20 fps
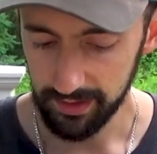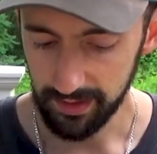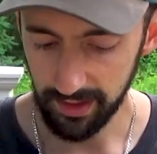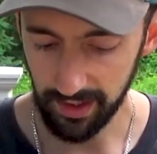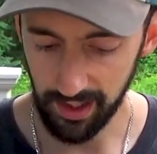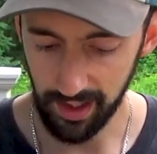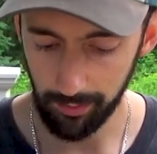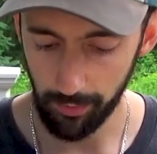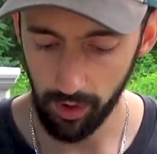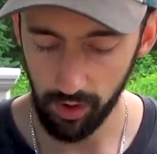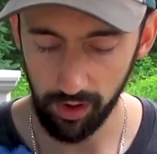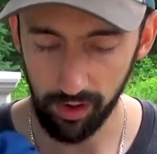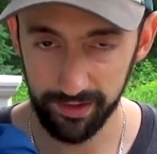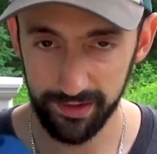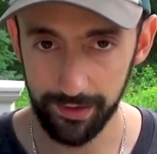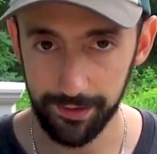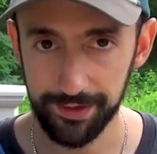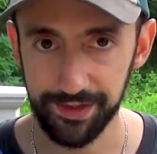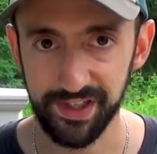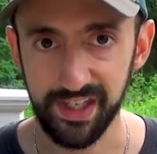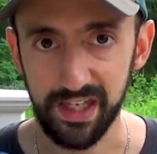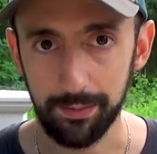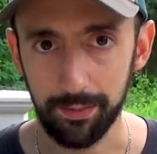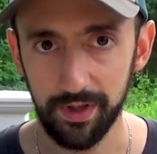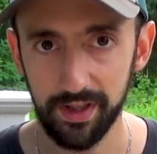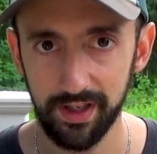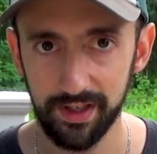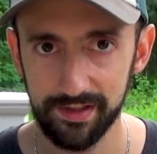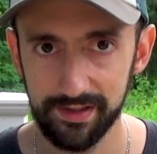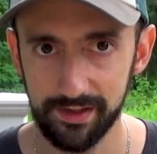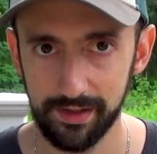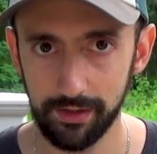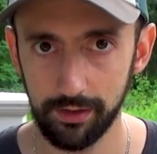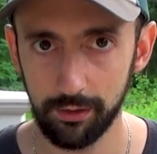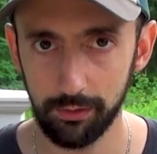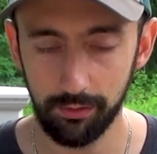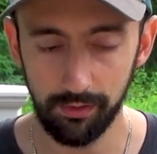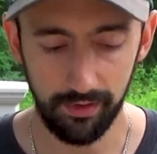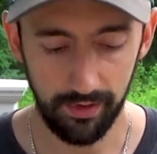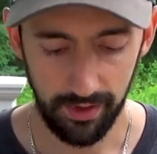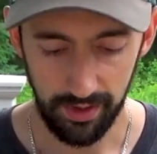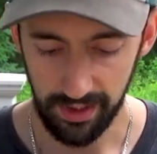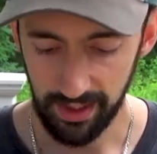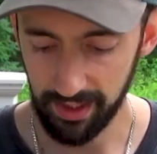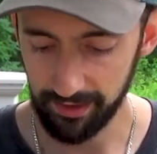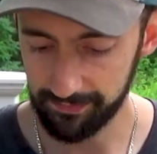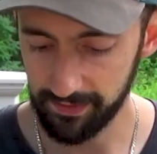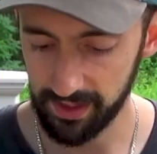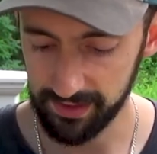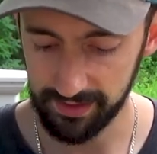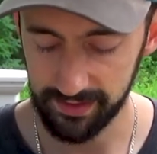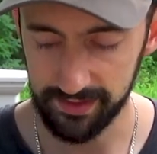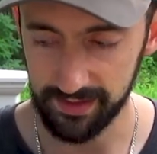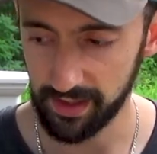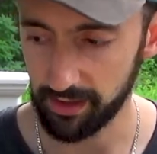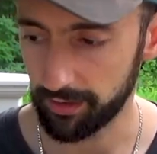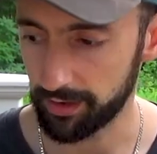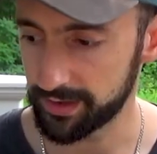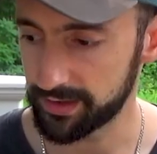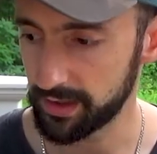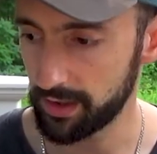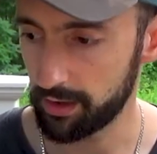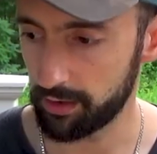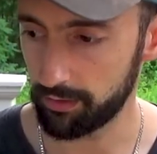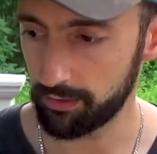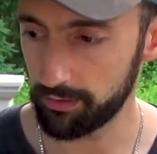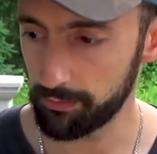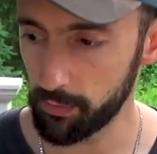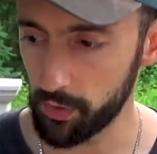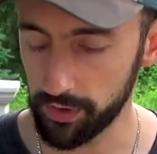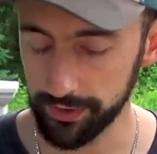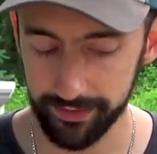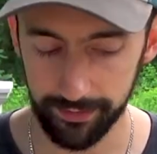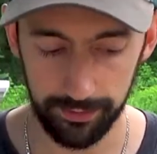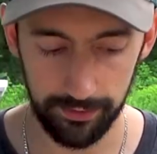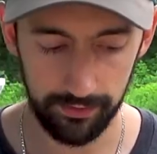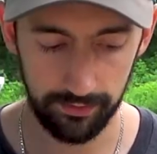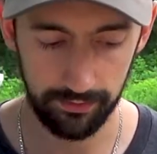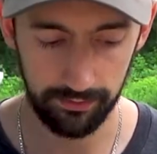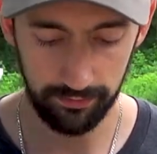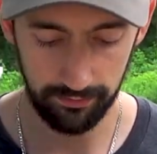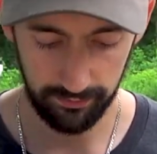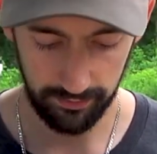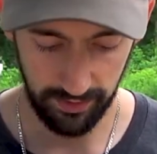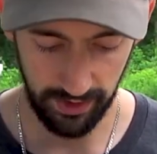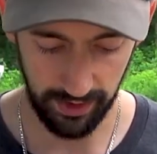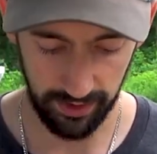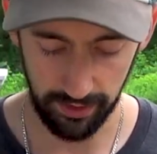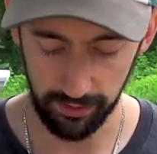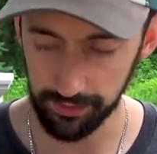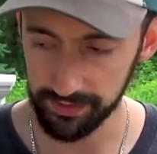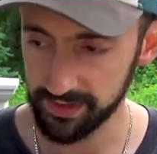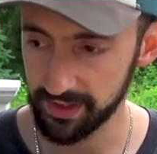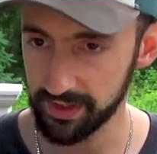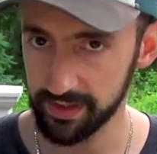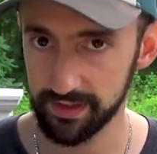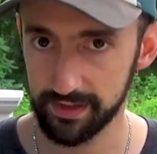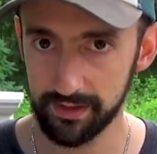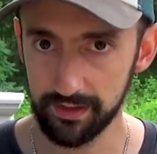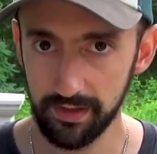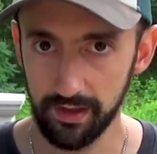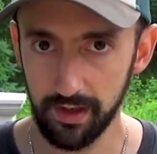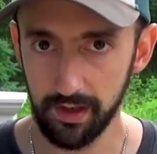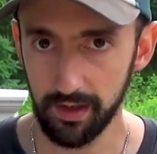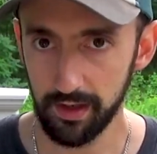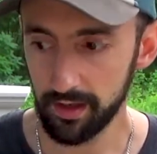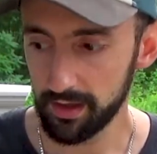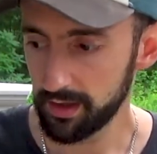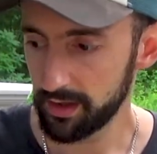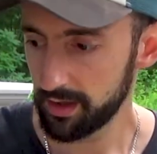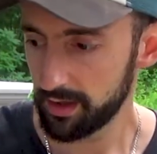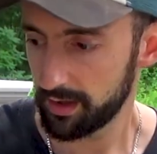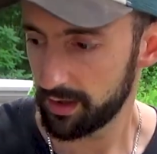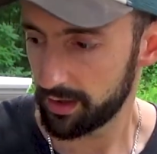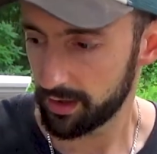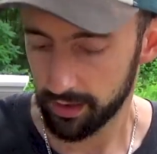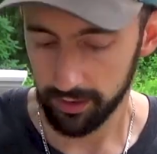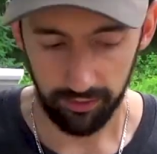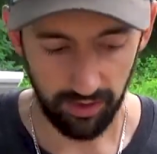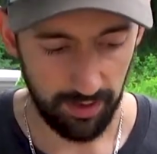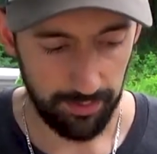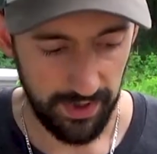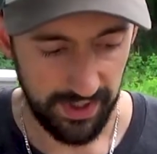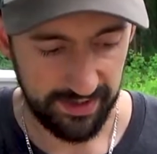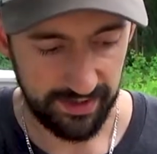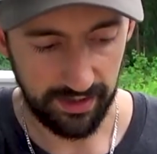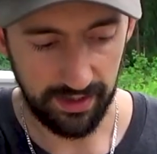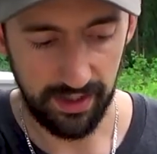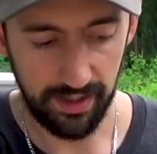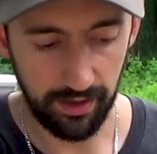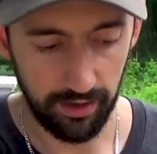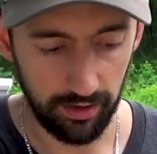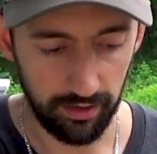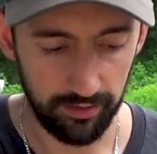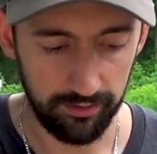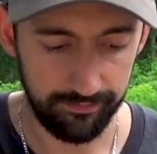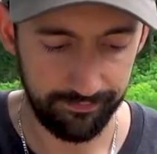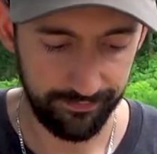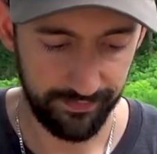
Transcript: I'll also sleep in this too, if necessary. So multiple uses, great piece of gear.